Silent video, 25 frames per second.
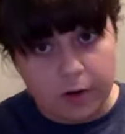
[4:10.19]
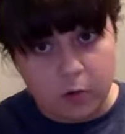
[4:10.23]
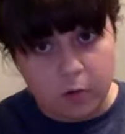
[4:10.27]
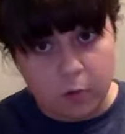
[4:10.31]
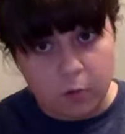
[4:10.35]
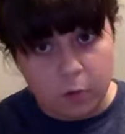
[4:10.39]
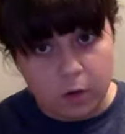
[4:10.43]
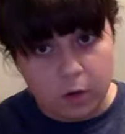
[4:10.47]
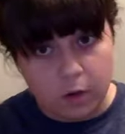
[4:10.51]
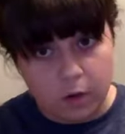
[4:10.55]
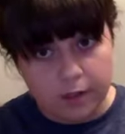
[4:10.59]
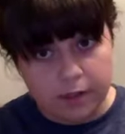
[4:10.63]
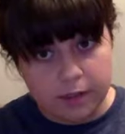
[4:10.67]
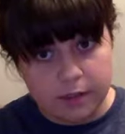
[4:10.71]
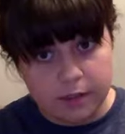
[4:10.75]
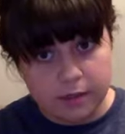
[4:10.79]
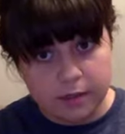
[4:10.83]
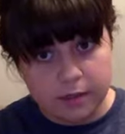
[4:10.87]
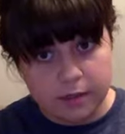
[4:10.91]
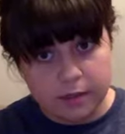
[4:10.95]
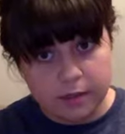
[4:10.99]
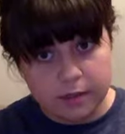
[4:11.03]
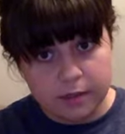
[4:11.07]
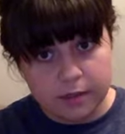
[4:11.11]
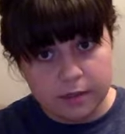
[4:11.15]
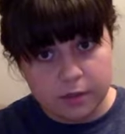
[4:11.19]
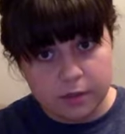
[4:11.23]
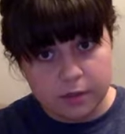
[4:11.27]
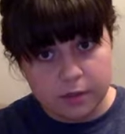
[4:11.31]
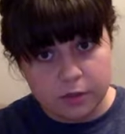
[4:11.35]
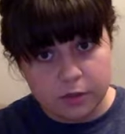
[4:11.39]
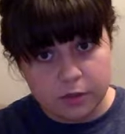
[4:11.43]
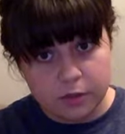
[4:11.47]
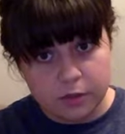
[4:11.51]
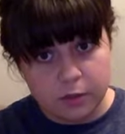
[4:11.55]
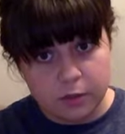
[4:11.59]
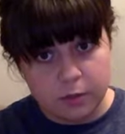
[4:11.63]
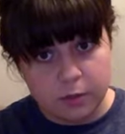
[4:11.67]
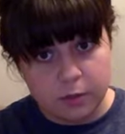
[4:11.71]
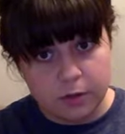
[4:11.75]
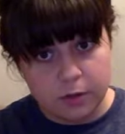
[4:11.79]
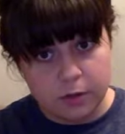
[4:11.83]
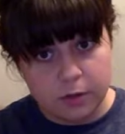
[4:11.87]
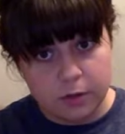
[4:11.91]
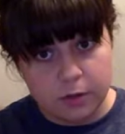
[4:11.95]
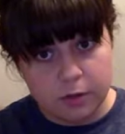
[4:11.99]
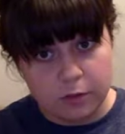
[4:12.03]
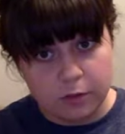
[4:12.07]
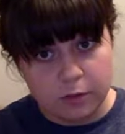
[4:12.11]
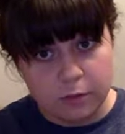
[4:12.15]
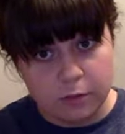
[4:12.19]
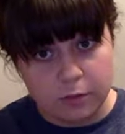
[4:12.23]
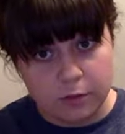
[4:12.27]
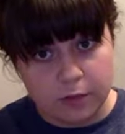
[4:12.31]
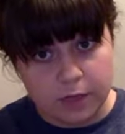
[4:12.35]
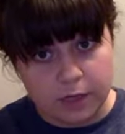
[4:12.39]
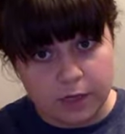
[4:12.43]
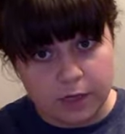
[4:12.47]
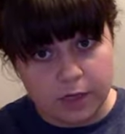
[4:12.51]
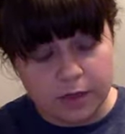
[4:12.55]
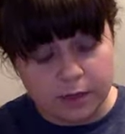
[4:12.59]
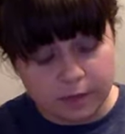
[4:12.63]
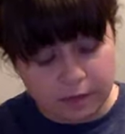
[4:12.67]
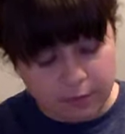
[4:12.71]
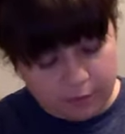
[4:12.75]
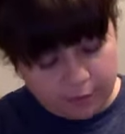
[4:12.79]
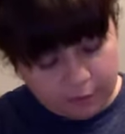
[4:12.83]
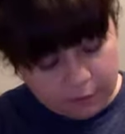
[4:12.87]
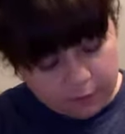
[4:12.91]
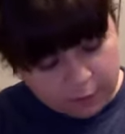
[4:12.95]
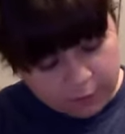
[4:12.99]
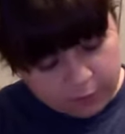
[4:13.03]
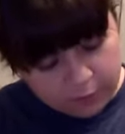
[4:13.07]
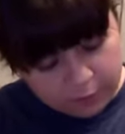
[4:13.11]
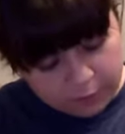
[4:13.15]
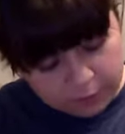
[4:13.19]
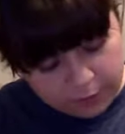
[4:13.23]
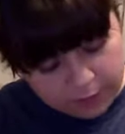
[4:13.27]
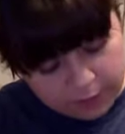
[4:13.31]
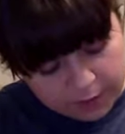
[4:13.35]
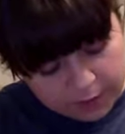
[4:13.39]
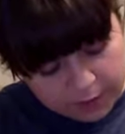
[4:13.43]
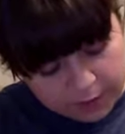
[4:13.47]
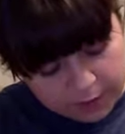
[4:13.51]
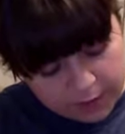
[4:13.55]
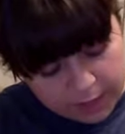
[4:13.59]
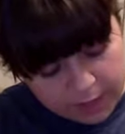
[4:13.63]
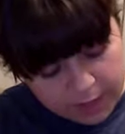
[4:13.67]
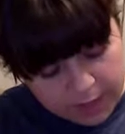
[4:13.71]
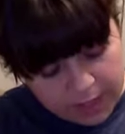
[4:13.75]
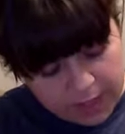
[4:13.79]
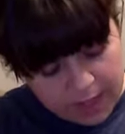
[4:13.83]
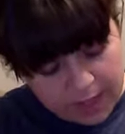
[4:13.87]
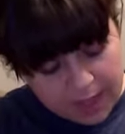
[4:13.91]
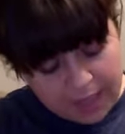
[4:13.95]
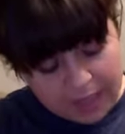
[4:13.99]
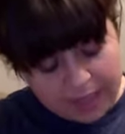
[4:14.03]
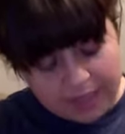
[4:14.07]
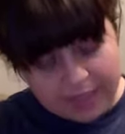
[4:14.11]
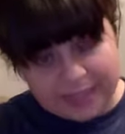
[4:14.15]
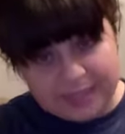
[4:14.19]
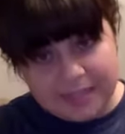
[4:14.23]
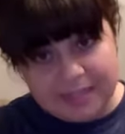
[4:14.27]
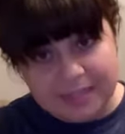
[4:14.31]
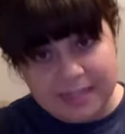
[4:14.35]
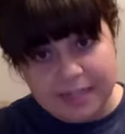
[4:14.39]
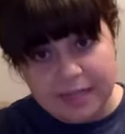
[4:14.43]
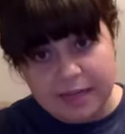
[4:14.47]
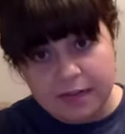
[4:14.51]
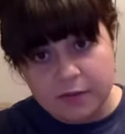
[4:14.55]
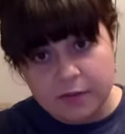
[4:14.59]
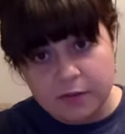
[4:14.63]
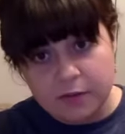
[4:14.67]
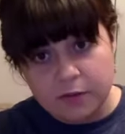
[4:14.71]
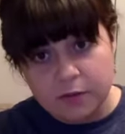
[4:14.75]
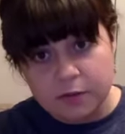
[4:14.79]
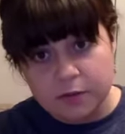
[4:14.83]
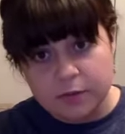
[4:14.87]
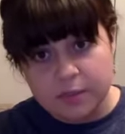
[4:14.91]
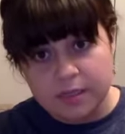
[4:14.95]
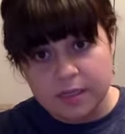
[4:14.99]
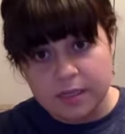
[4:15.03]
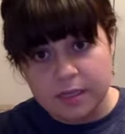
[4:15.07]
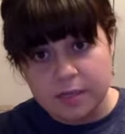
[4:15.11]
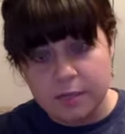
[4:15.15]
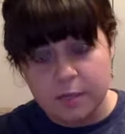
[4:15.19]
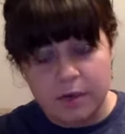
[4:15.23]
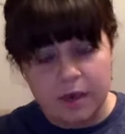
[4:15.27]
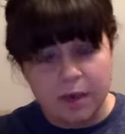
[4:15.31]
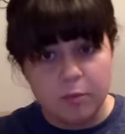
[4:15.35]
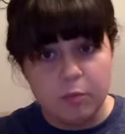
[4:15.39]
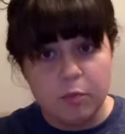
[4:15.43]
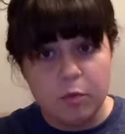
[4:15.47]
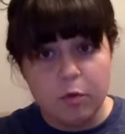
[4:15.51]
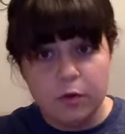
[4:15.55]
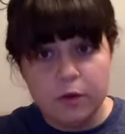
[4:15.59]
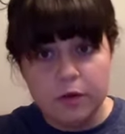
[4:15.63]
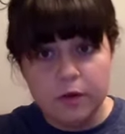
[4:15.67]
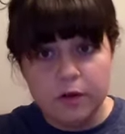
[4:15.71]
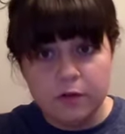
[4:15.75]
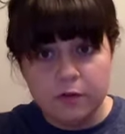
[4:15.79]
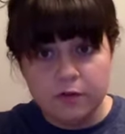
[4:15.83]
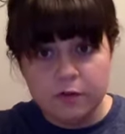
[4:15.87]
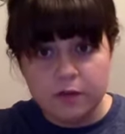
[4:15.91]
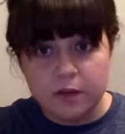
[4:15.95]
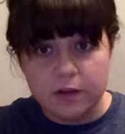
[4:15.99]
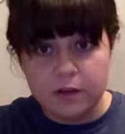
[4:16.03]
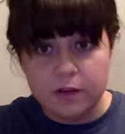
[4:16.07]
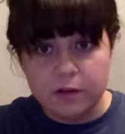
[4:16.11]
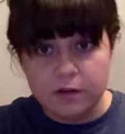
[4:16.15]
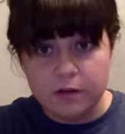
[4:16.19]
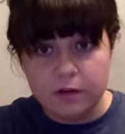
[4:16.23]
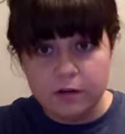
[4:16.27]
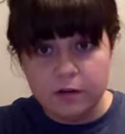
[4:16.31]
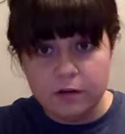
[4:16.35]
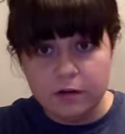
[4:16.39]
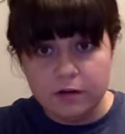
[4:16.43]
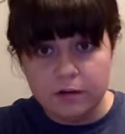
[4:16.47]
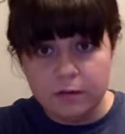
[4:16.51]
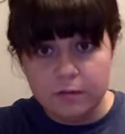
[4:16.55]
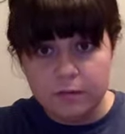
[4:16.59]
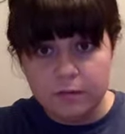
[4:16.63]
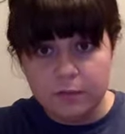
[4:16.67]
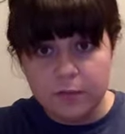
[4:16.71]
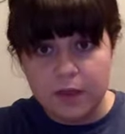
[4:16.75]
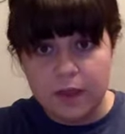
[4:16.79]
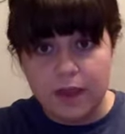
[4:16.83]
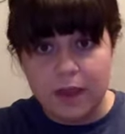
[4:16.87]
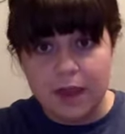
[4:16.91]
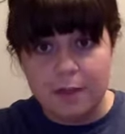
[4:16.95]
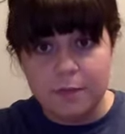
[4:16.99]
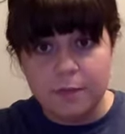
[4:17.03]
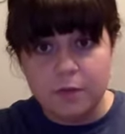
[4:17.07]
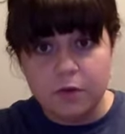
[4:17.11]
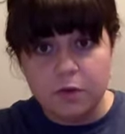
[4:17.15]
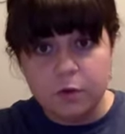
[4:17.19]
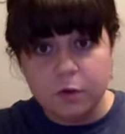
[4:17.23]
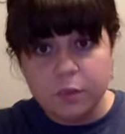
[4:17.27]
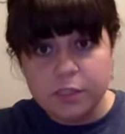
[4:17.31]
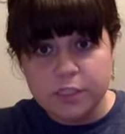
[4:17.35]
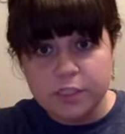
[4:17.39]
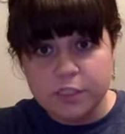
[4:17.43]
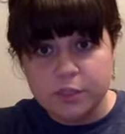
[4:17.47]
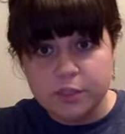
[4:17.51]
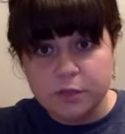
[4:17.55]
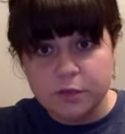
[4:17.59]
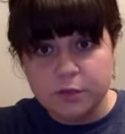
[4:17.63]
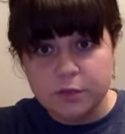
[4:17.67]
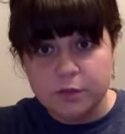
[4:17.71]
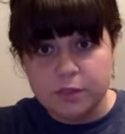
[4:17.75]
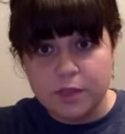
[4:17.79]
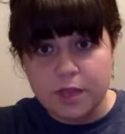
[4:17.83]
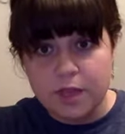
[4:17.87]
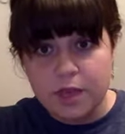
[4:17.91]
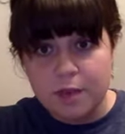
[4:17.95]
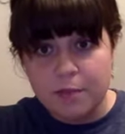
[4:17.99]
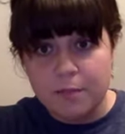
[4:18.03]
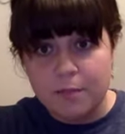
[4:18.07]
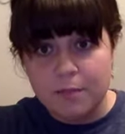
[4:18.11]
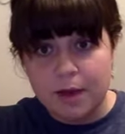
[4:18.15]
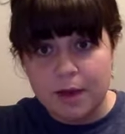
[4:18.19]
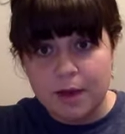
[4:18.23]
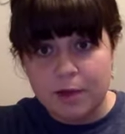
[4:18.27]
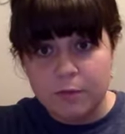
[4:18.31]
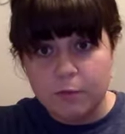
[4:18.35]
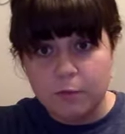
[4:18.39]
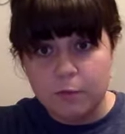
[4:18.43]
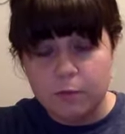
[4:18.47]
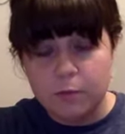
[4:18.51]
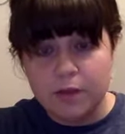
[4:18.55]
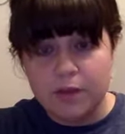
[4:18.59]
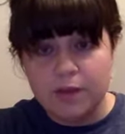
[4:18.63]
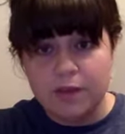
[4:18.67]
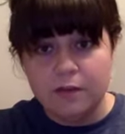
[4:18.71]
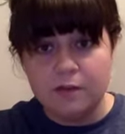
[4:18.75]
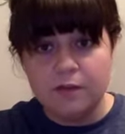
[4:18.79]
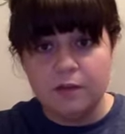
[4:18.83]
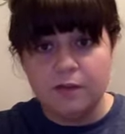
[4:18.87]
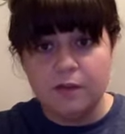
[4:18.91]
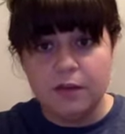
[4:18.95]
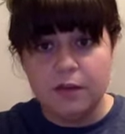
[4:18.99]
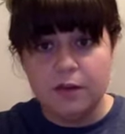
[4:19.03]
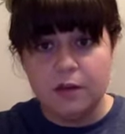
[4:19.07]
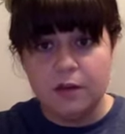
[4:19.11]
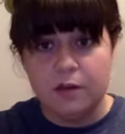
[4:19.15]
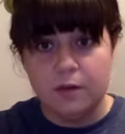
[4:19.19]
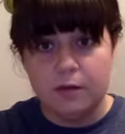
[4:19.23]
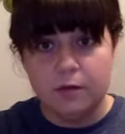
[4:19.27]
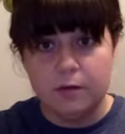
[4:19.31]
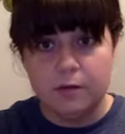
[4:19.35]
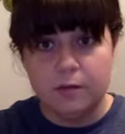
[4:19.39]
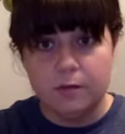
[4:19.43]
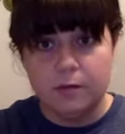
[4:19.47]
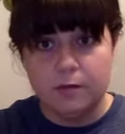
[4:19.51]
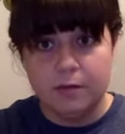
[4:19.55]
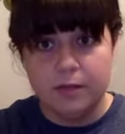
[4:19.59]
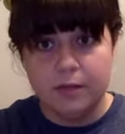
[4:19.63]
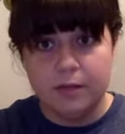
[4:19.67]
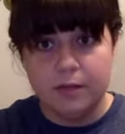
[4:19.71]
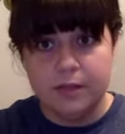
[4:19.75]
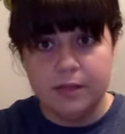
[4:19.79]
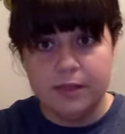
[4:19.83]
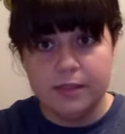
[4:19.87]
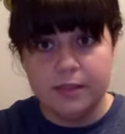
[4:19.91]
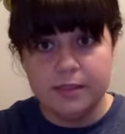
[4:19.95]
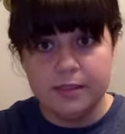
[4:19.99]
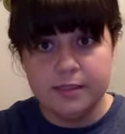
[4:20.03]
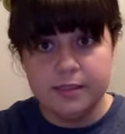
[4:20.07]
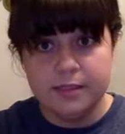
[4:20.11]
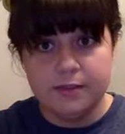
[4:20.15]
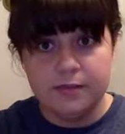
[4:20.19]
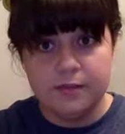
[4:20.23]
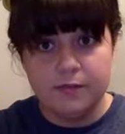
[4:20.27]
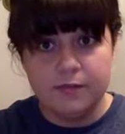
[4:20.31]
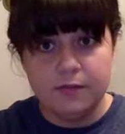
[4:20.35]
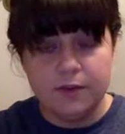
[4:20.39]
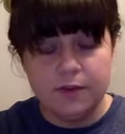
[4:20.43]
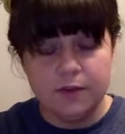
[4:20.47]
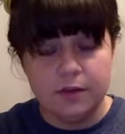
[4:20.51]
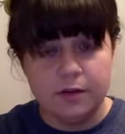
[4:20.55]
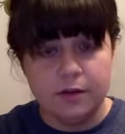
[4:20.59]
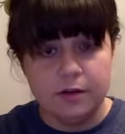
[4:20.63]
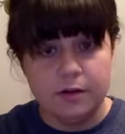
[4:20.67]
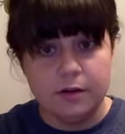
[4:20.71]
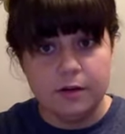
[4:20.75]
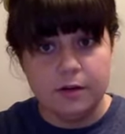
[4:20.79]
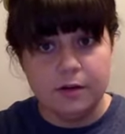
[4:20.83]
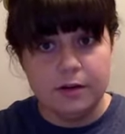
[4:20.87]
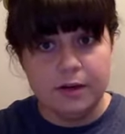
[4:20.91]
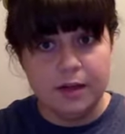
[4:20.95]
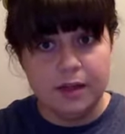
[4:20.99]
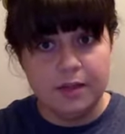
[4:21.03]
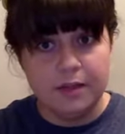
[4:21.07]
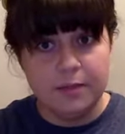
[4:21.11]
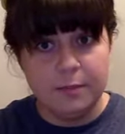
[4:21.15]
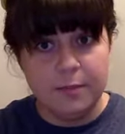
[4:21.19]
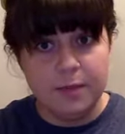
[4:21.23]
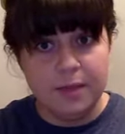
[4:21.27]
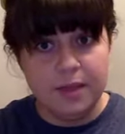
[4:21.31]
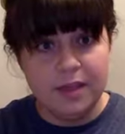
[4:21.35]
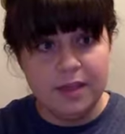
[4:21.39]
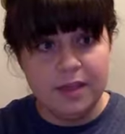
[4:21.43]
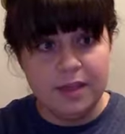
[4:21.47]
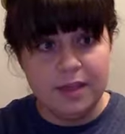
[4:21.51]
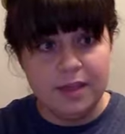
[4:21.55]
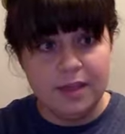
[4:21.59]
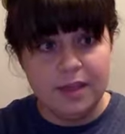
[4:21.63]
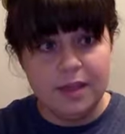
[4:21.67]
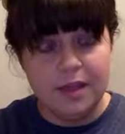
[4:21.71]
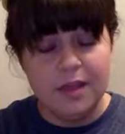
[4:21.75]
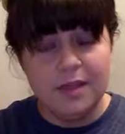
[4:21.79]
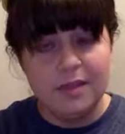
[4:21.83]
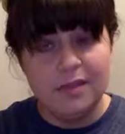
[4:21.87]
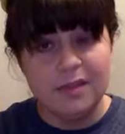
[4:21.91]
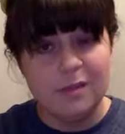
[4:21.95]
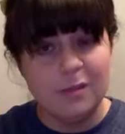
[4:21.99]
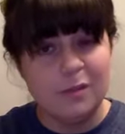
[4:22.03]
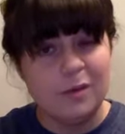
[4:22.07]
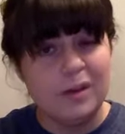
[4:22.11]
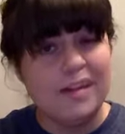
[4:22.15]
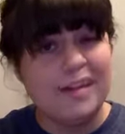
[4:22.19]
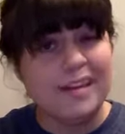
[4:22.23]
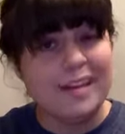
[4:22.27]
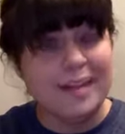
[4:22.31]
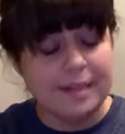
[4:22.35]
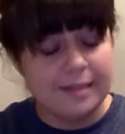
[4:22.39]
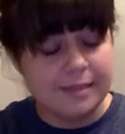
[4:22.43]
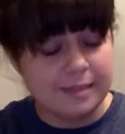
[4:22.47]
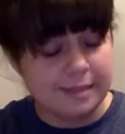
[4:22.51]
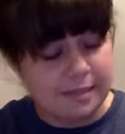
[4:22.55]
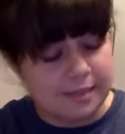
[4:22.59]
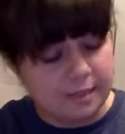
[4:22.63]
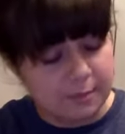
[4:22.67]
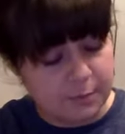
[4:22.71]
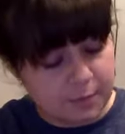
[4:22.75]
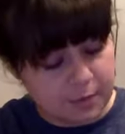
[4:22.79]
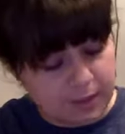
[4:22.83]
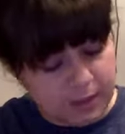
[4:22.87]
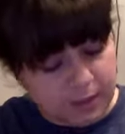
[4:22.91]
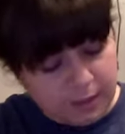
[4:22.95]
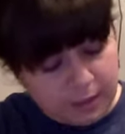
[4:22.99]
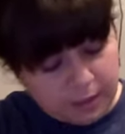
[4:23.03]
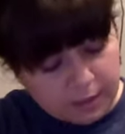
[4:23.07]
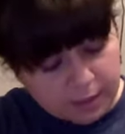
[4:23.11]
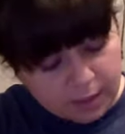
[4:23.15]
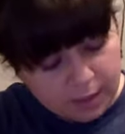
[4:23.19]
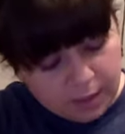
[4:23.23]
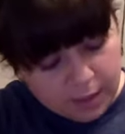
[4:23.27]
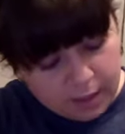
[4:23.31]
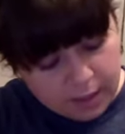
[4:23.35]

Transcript: 1, 2, 3, the 3rd fret. And instead of using my pointer finger, I'm going to use my ring finger. This finger, not the pinky, the one next to the pinky.